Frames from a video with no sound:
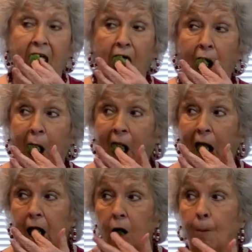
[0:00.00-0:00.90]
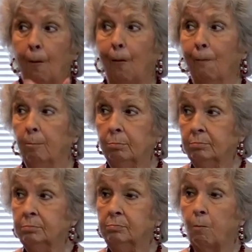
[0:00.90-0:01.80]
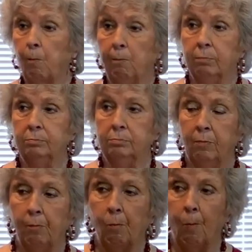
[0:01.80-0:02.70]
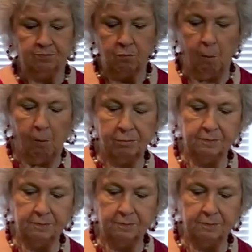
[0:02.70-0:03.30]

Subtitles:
(silence)